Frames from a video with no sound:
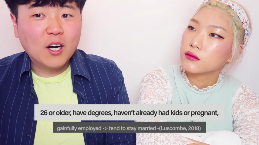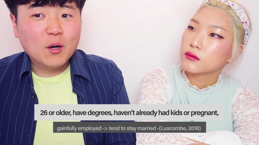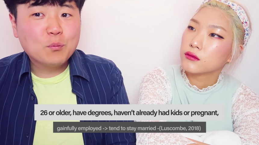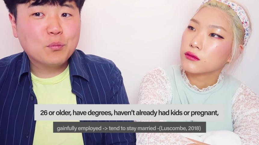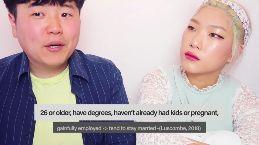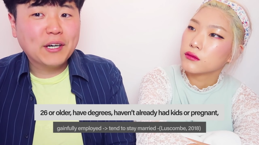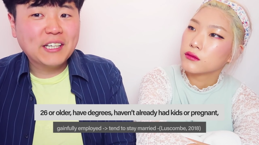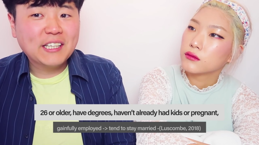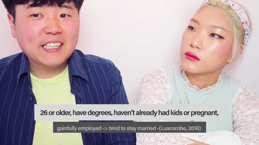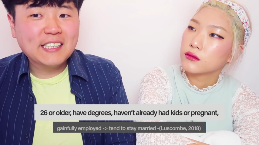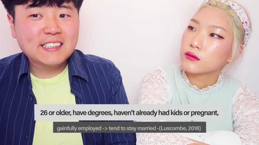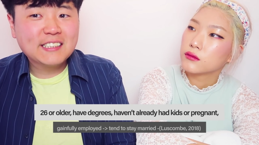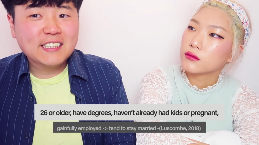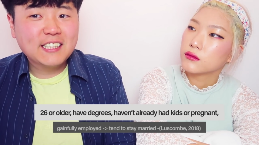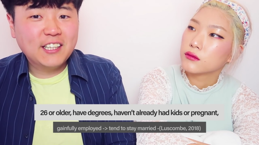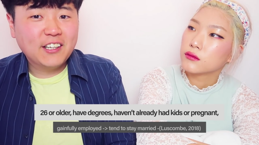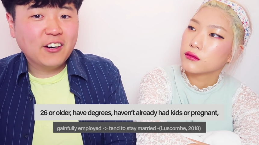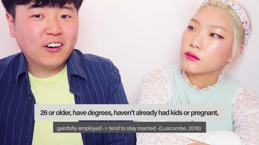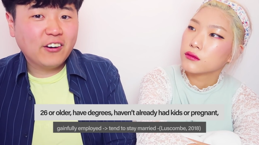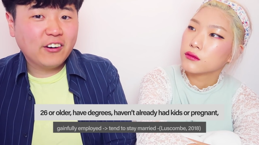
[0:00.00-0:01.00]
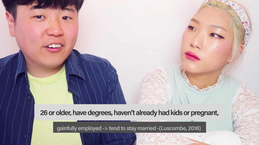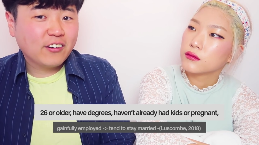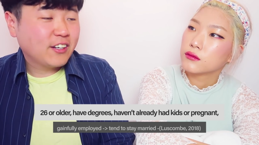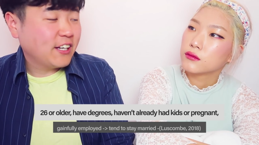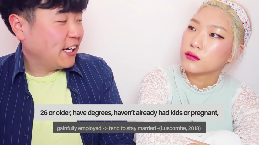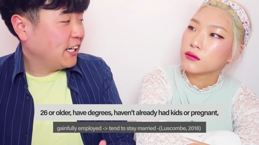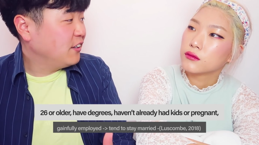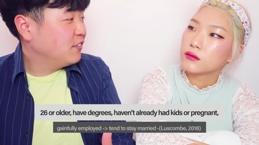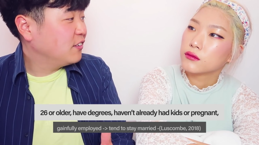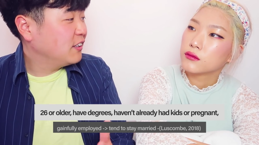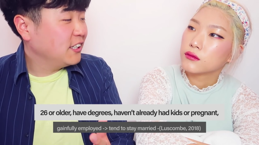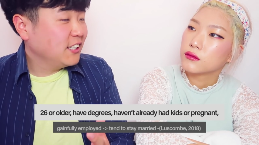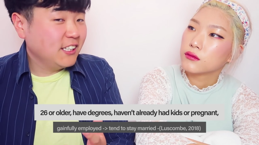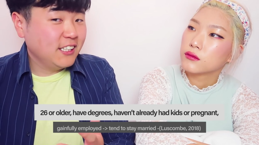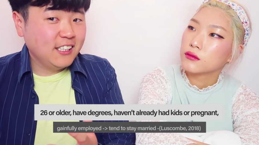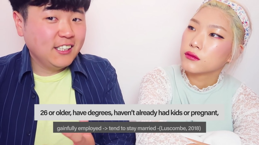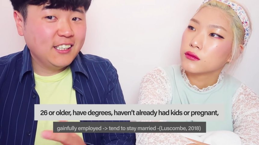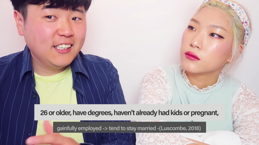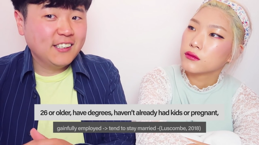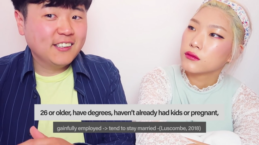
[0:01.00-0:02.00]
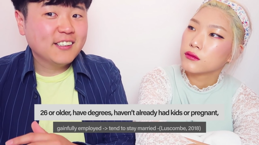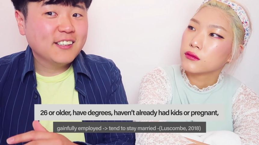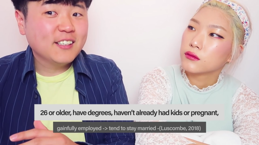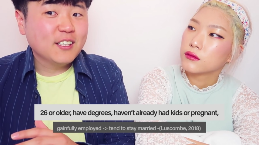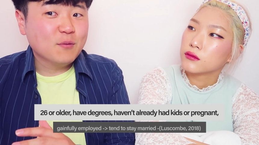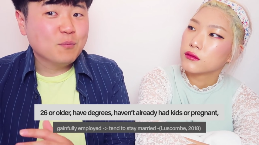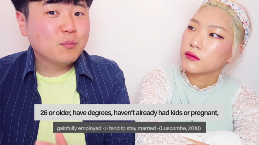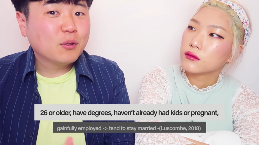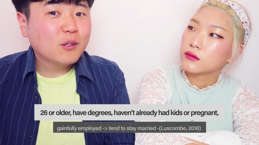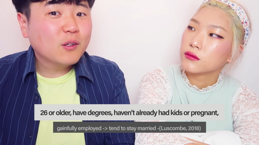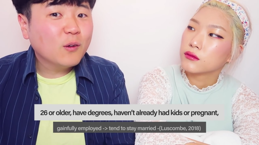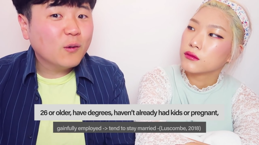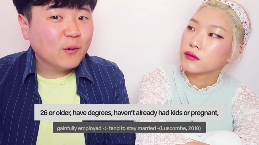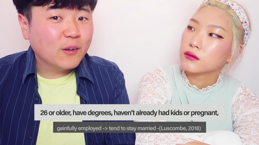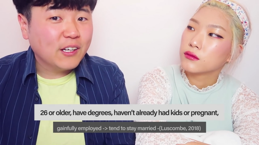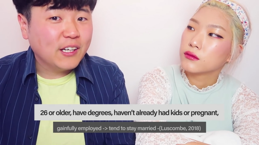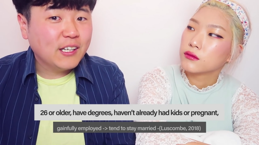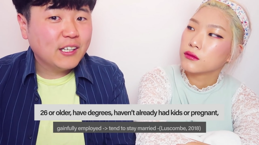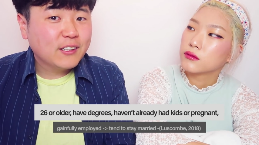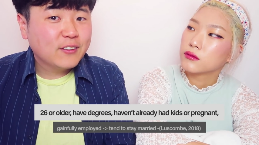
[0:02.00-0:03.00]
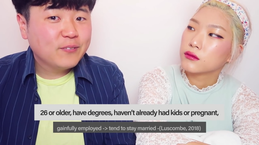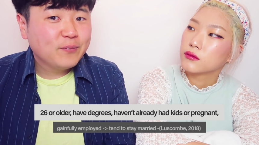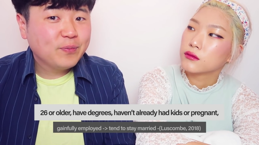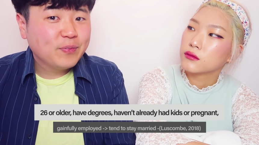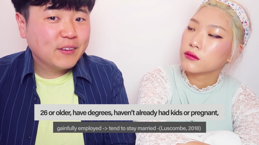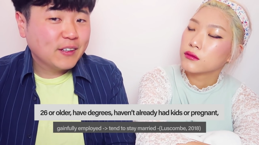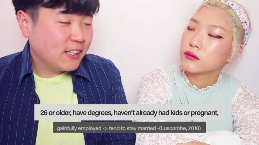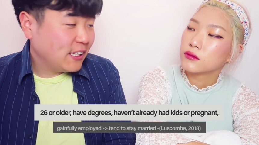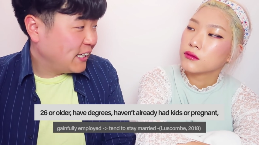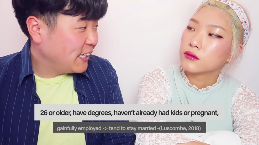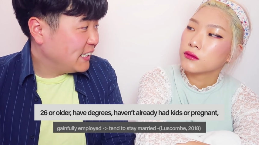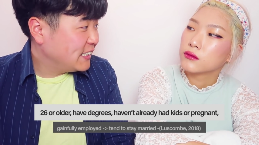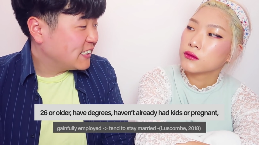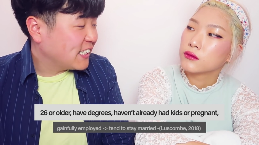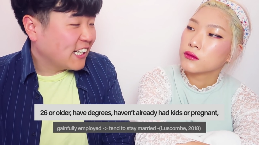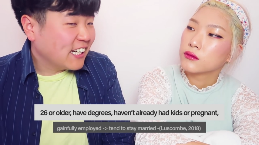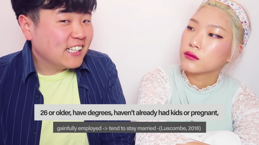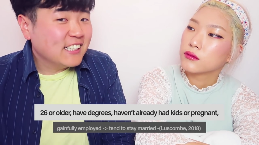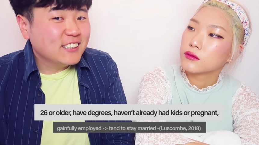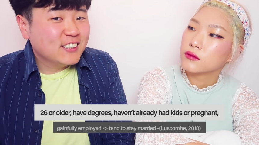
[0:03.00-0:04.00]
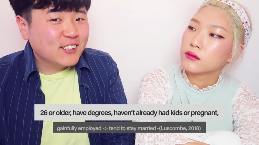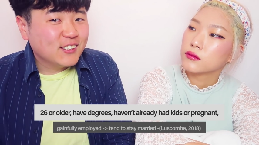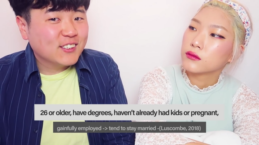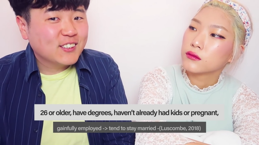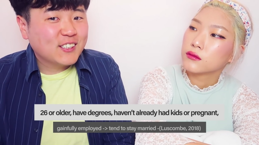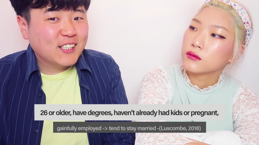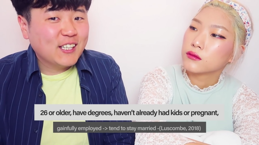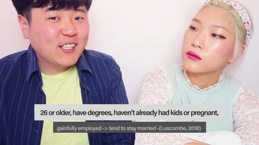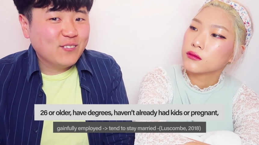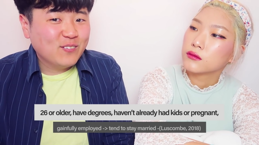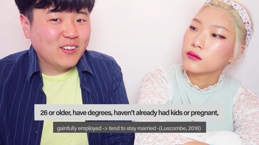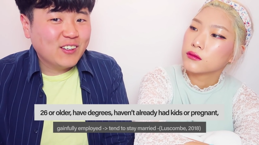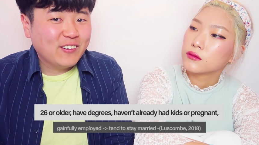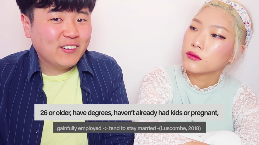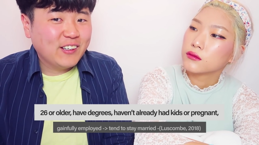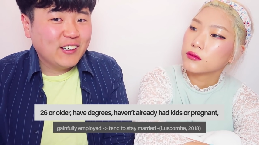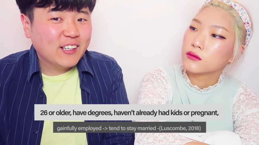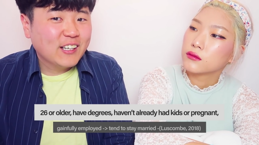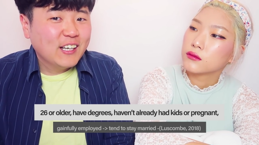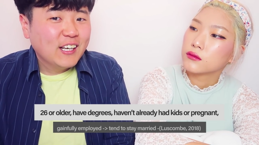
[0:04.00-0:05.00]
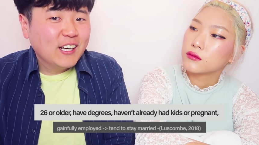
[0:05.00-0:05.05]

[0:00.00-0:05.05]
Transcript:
Speaker 1: got pregnant, and are gainfully employed, they tend to stay married.